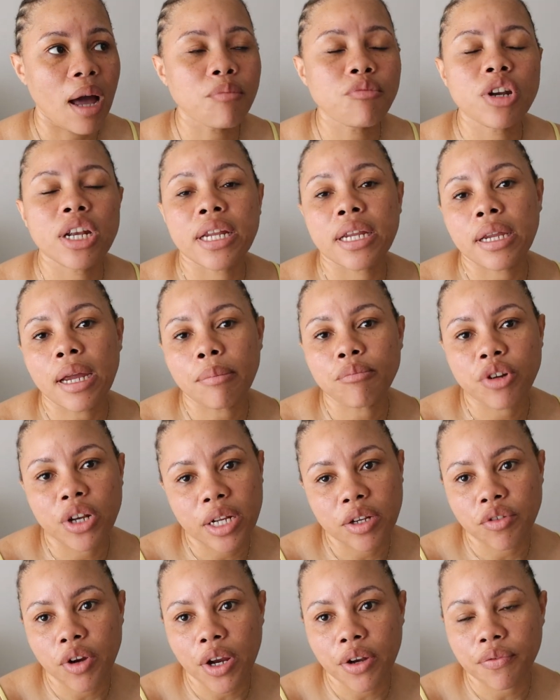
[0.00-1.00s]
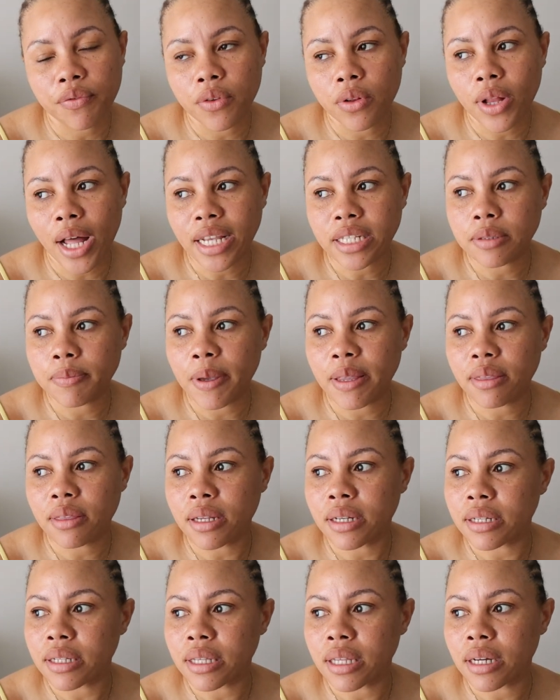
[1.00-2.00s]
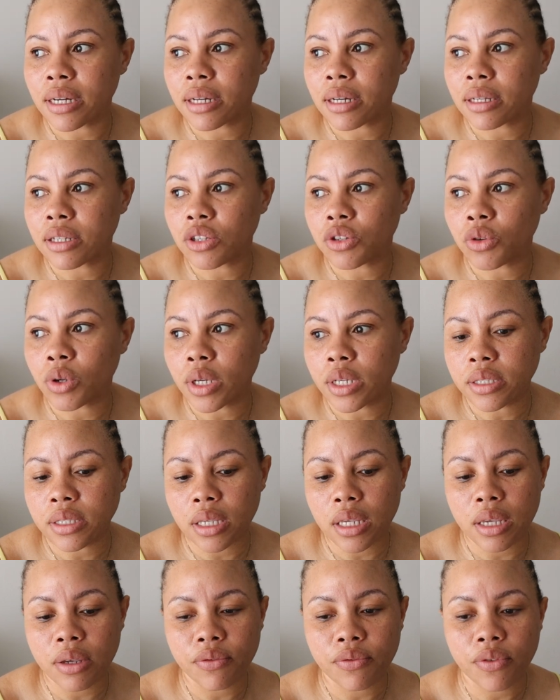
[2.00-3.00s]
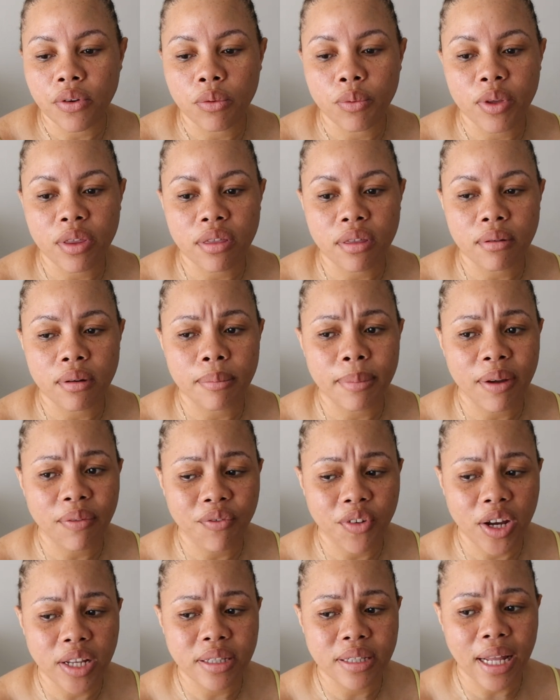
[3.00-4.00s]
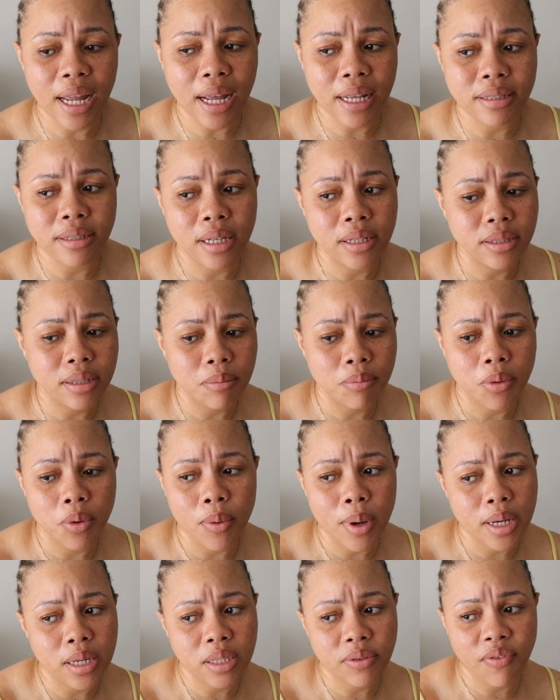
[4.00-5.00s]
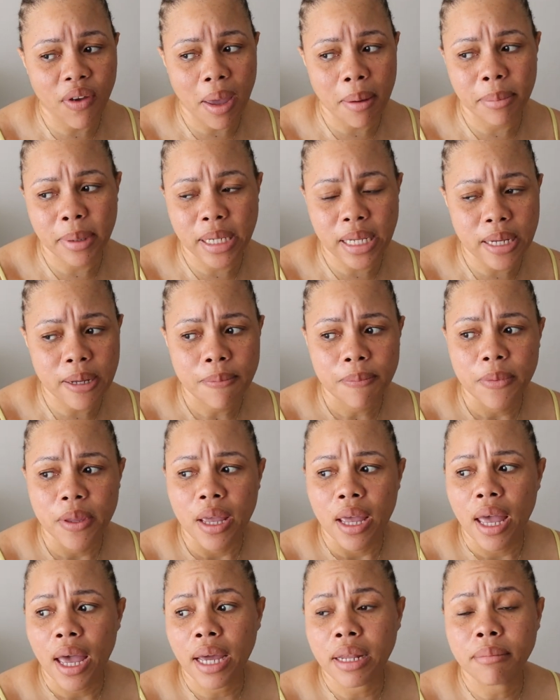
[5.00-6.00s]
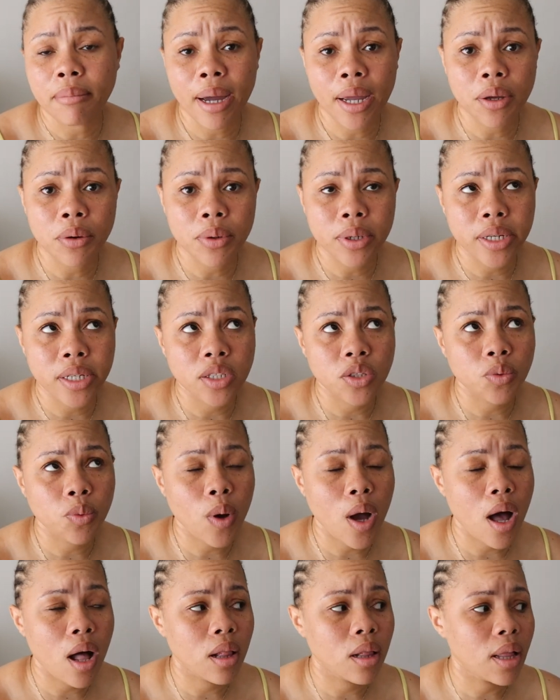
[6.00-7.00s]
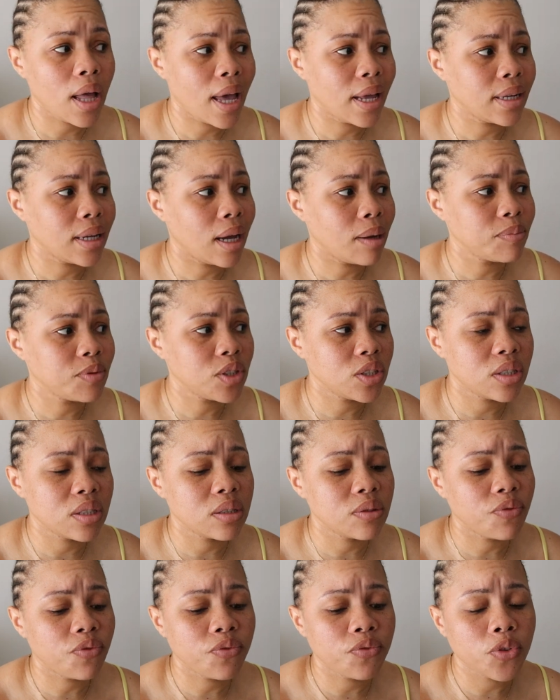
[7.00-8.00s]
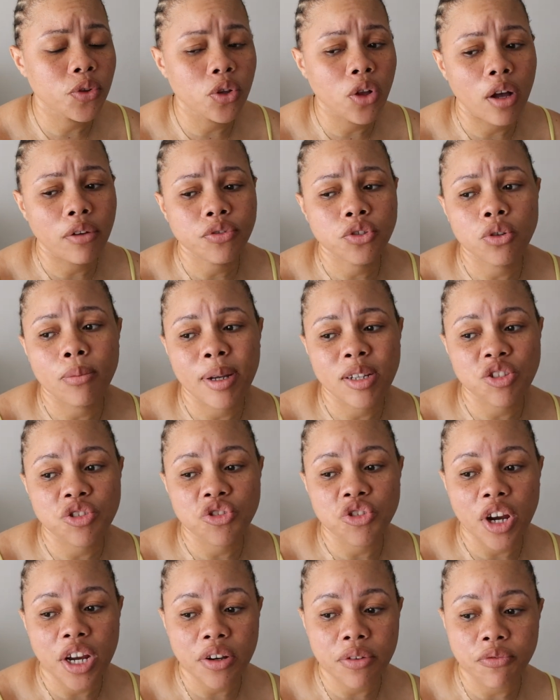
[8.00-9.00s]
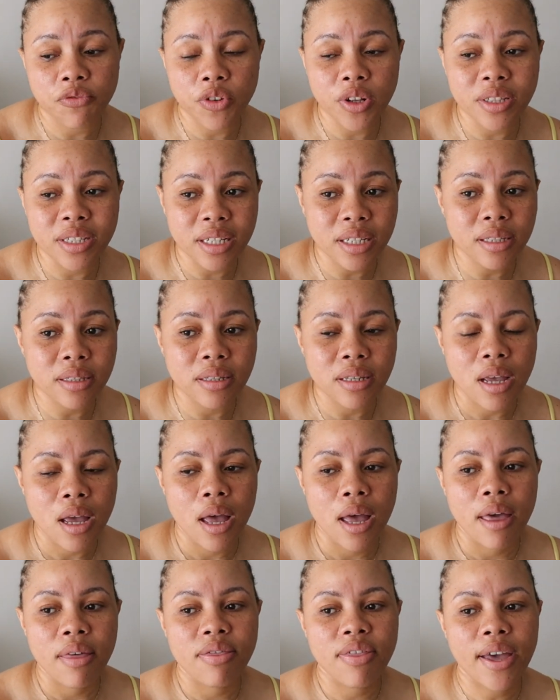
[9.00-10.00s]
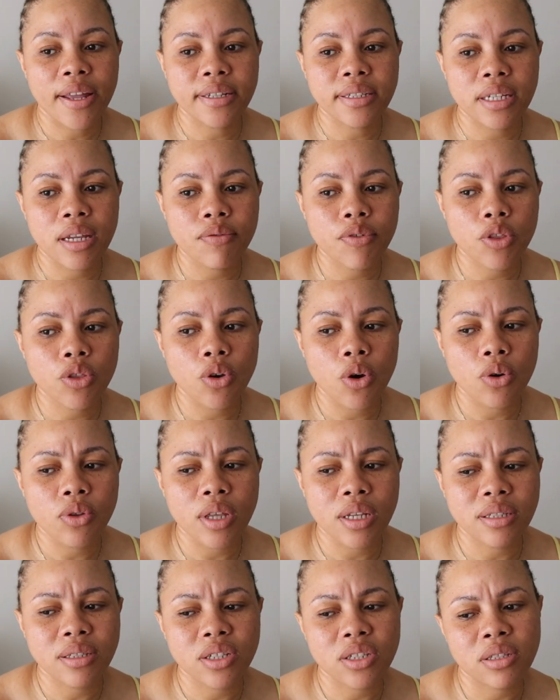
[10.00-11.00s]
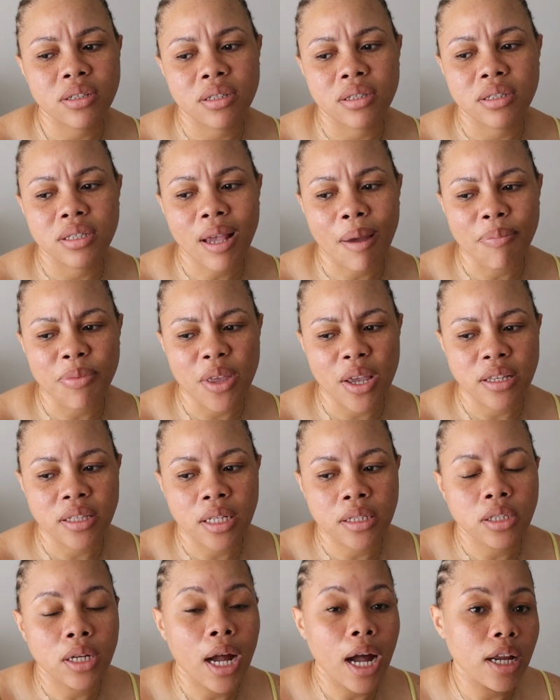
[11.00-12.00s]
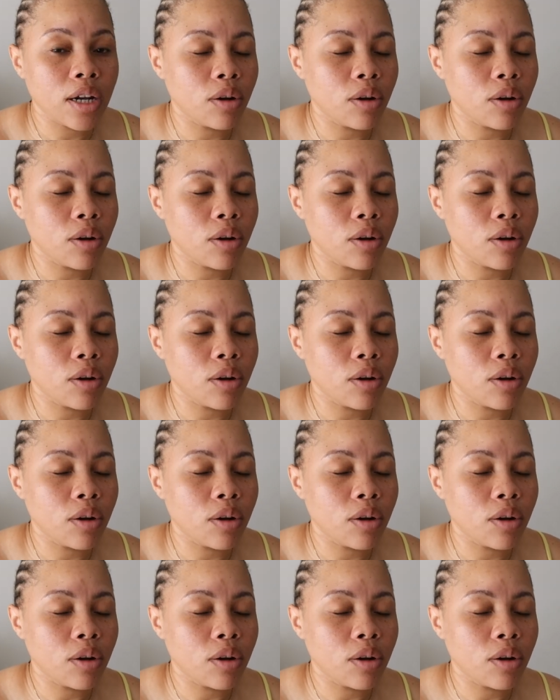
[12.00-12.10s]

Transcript: really grateful. I spent the New Year's Eve with my friends, like I said, Simpiu and his family, and Maiwa as well. And I'm just full of so much gratefulness that even though there's just some things that